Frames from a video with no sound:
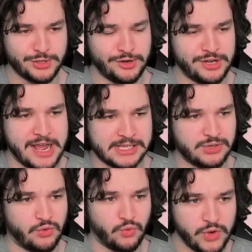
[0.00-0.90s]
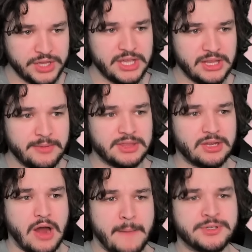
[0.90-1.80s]
certain decks to really limit
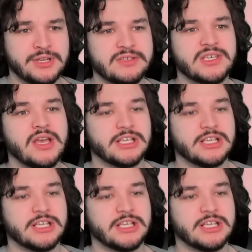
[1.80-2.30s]
their options,